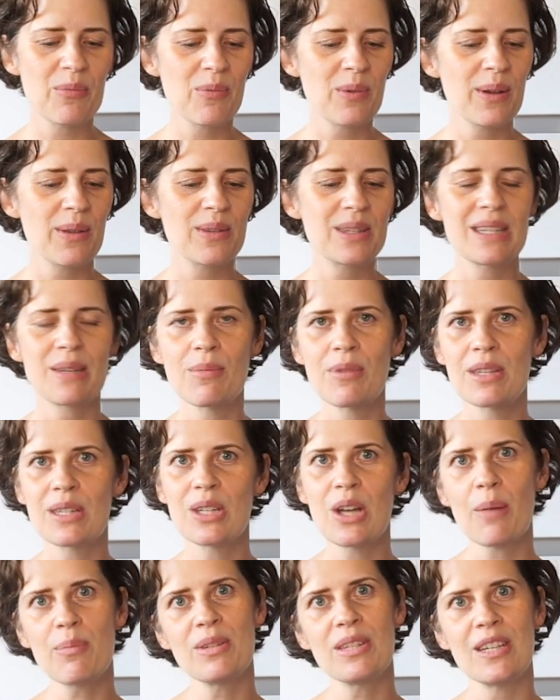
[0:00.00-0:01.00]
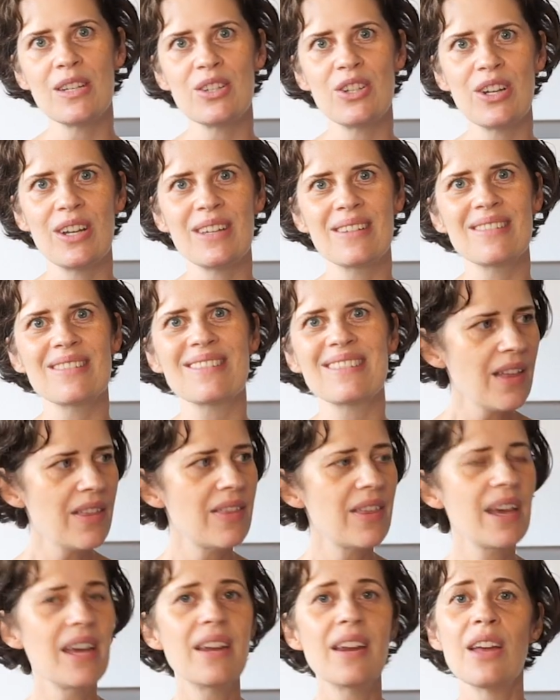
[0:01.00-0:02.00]
with some of this top stitching.
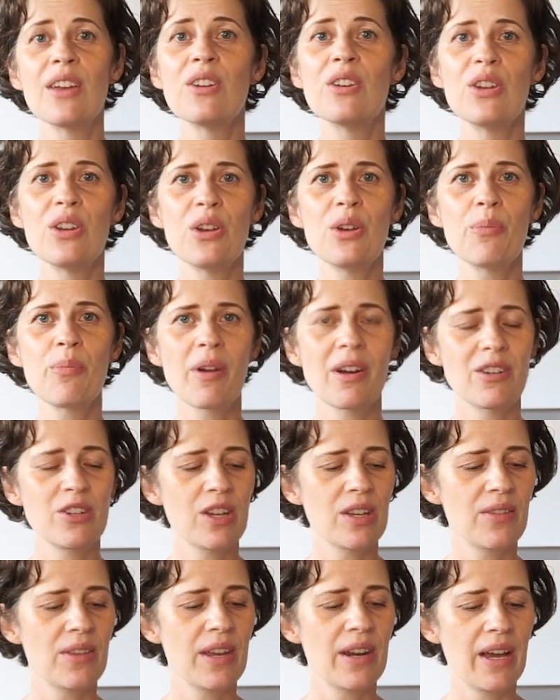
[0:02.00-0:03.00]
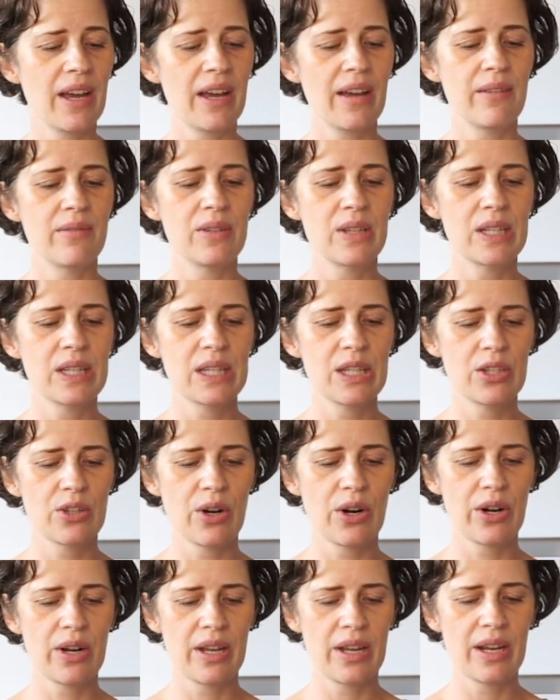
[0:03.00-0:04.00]
Then a new project that I've
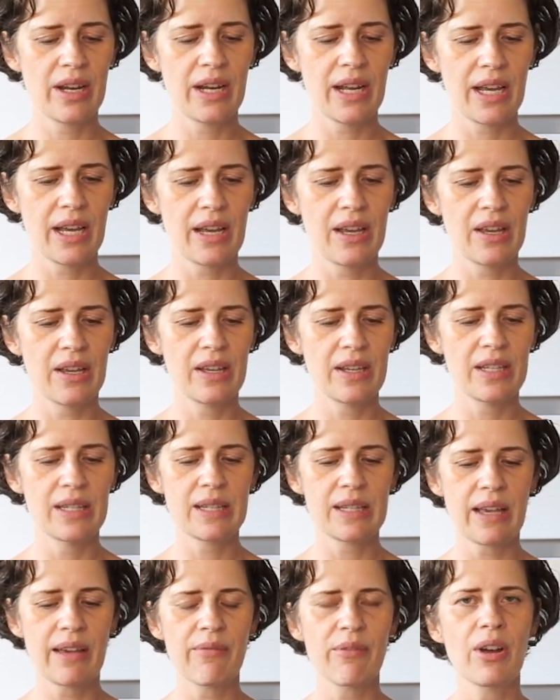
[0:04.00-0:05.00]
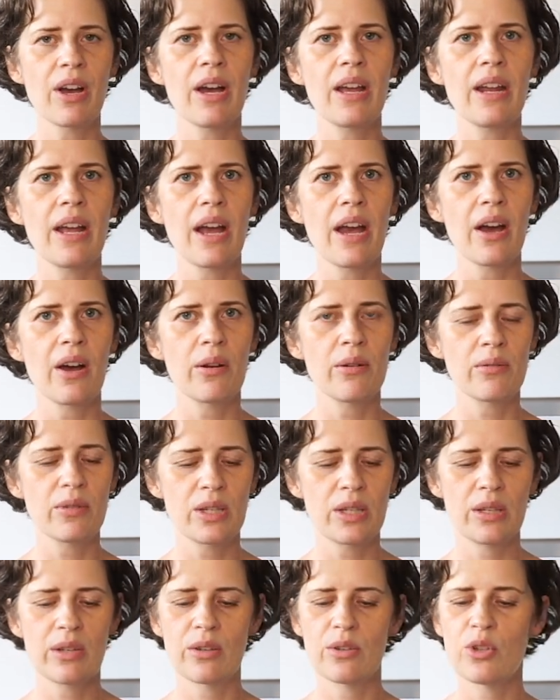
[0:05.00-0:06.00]
started is I've cut
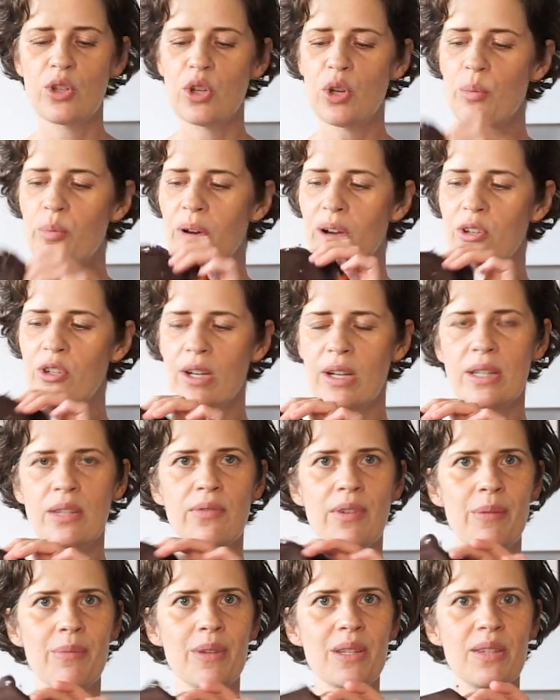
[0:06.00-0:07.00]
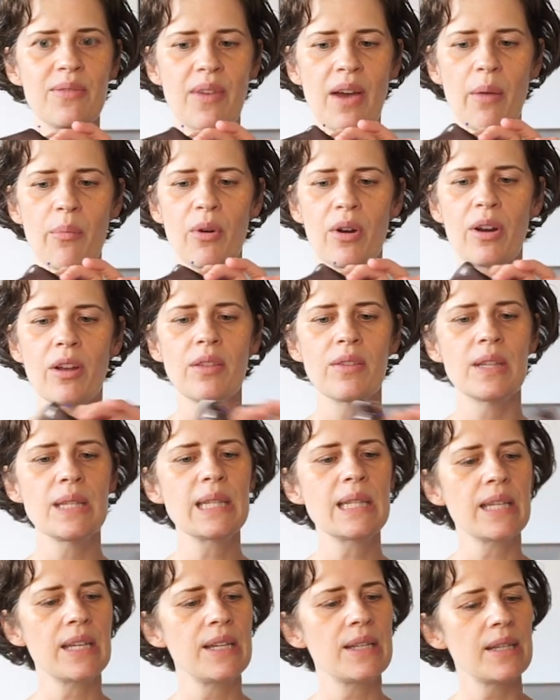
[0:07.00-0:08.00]
out 2 projects from this fabric.
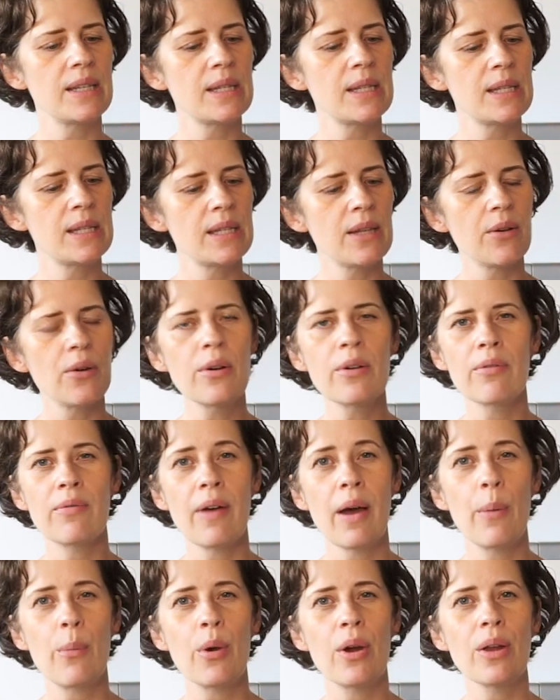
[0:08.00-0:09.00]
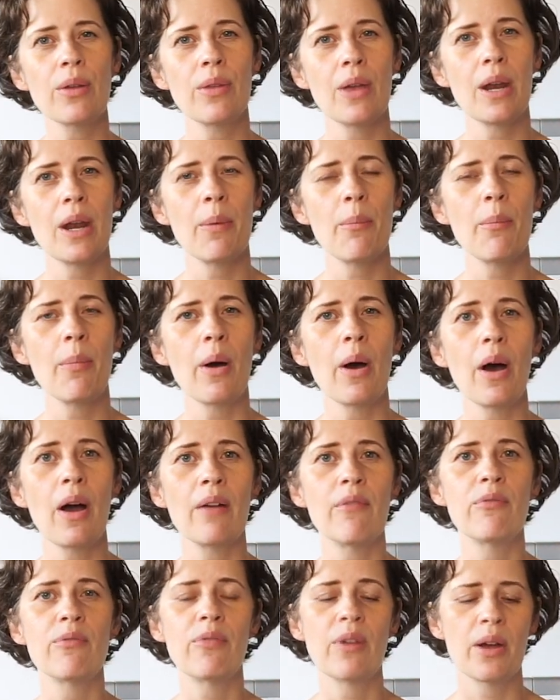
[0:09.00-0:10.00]
This is a silk fabric that I
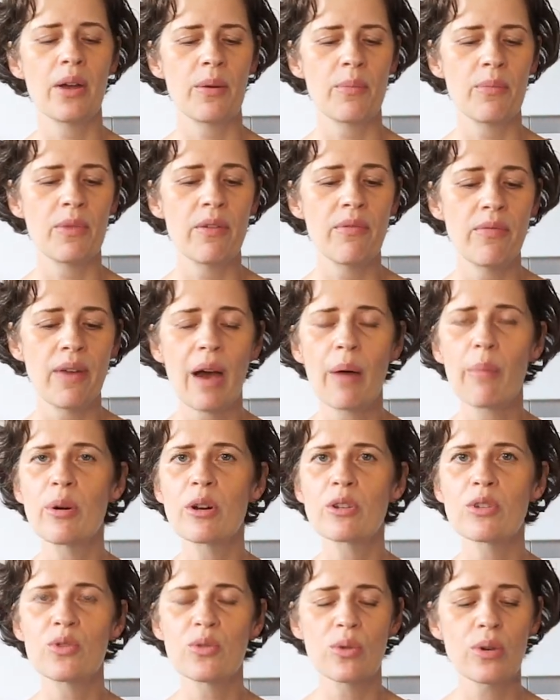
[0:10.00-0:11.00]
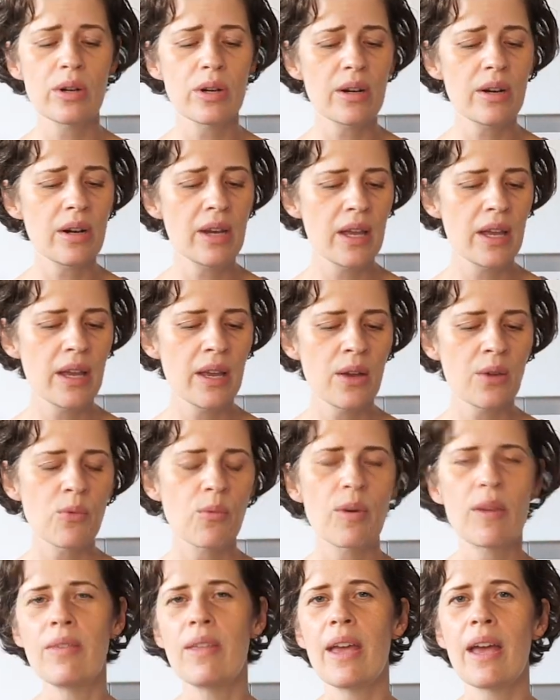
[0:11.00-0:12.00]
bought from the fabric store
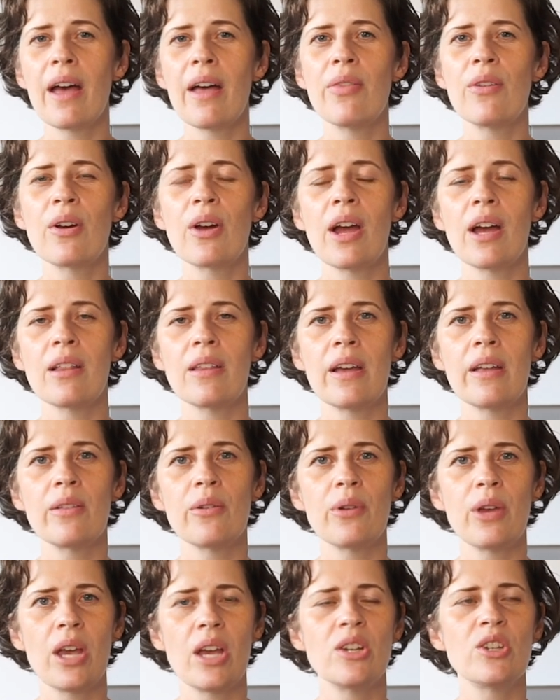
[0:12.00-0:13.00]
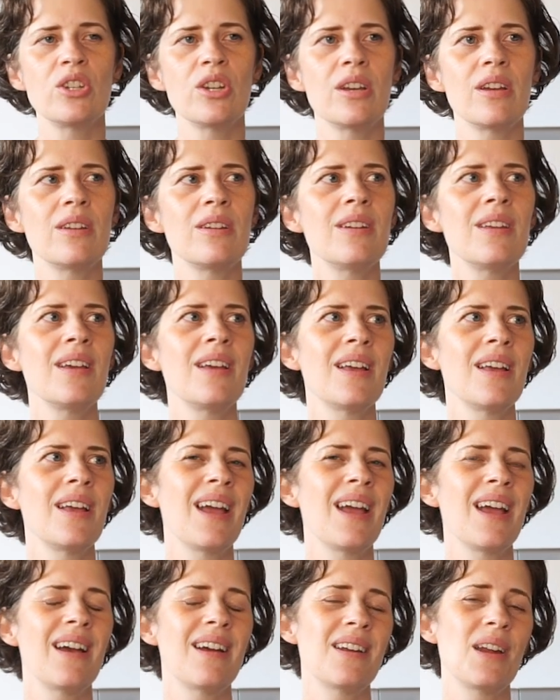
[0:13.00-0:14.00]
when they had their LA location.
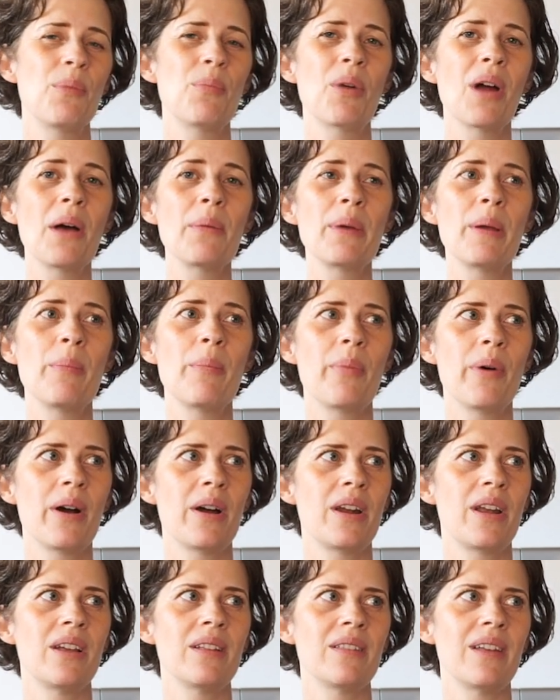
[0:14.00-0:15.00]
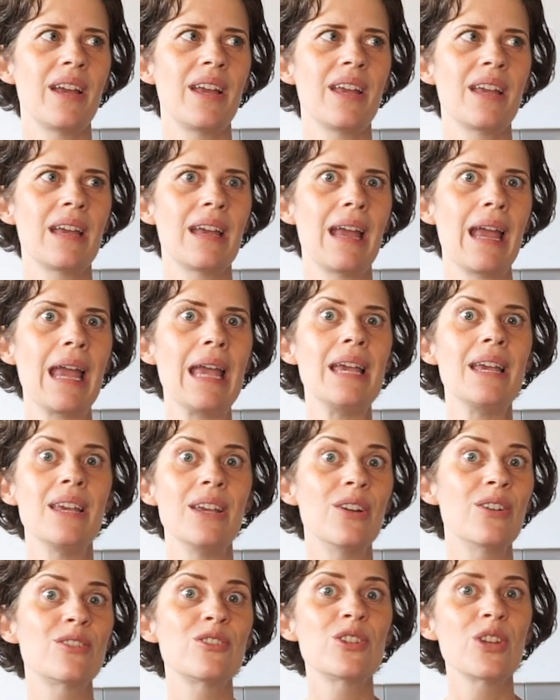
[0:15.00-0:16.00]
And I probably bought it like 8
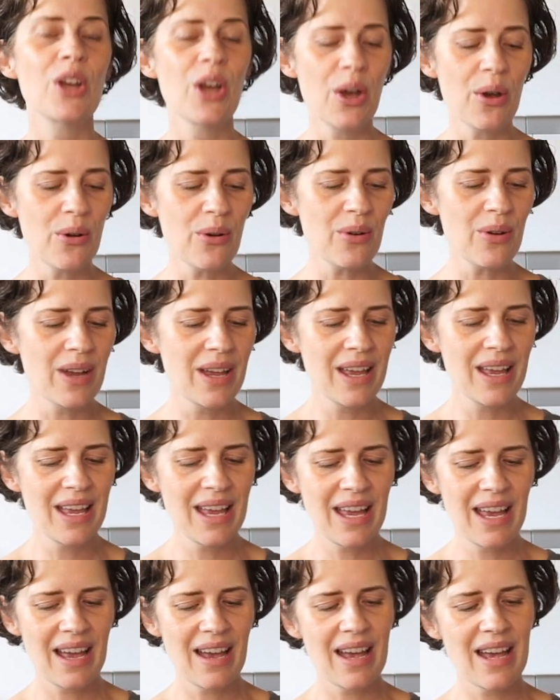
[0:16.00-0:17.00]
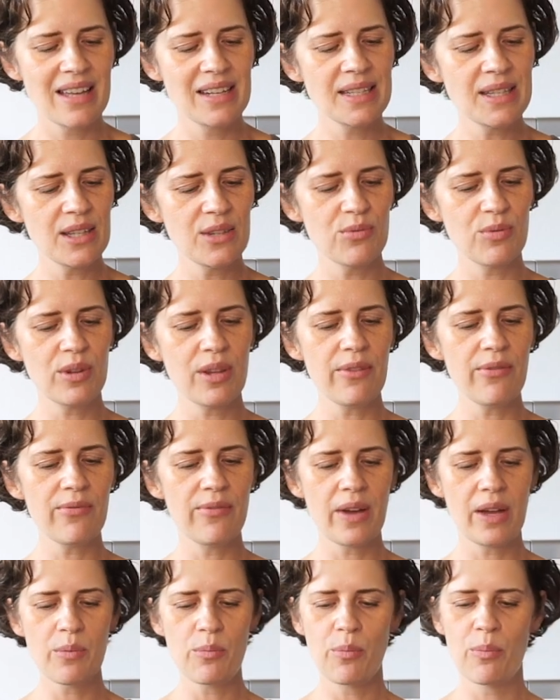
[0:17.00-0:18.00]
years ago. And it's this really
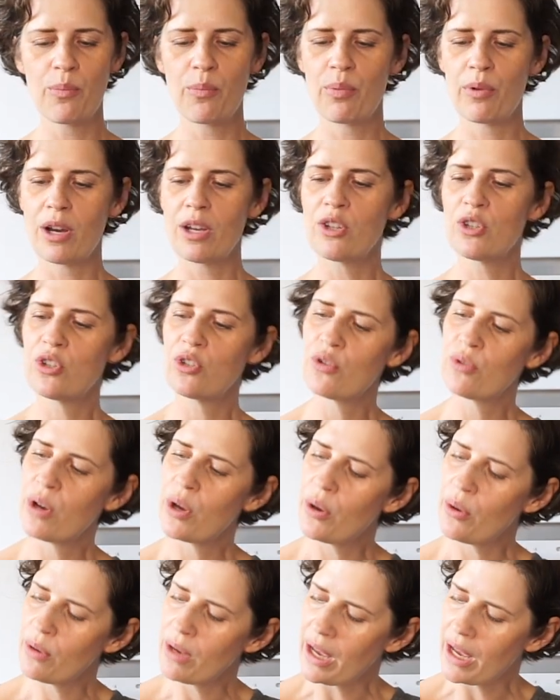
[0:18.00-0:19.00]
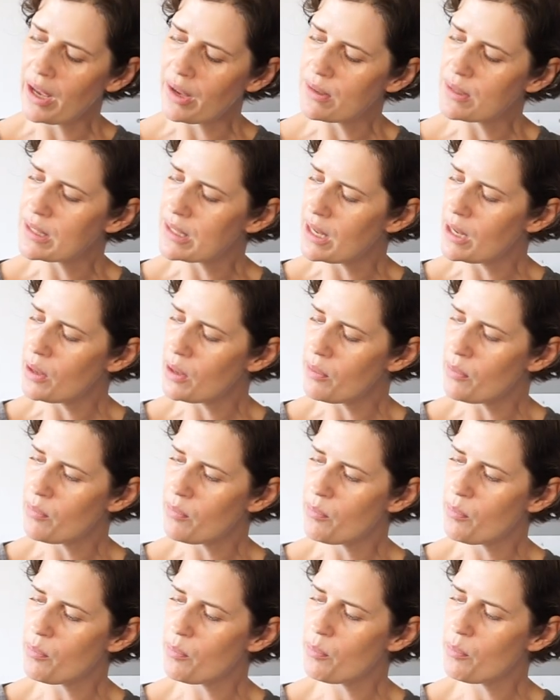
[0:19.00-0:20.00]
fun brush stroke. It has like
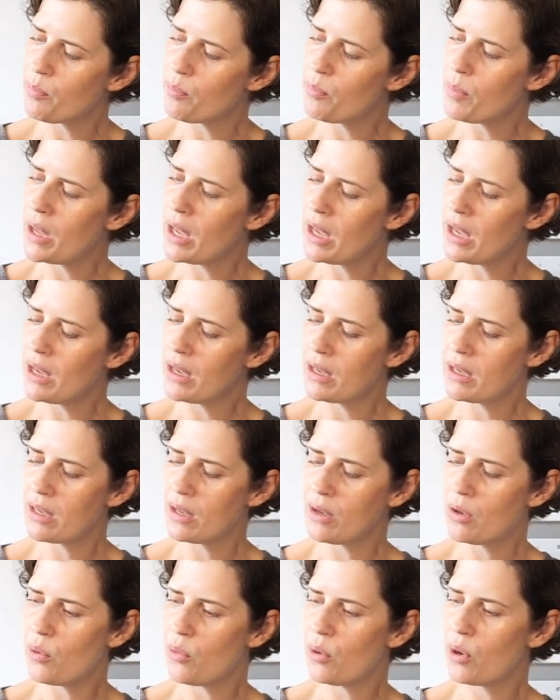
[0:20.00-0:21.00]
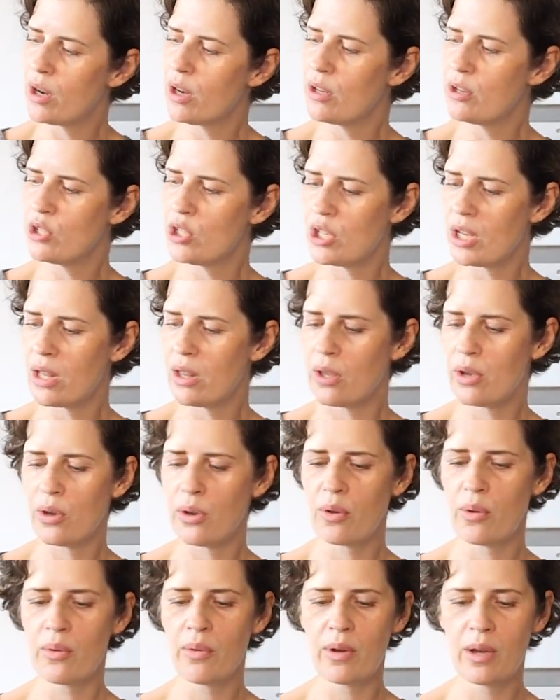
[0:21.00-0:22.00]
pink, orange,
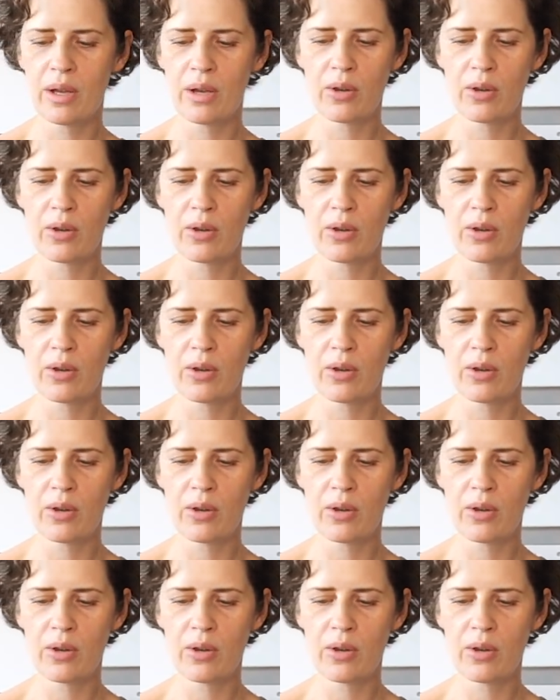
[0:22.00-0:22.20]
yellow,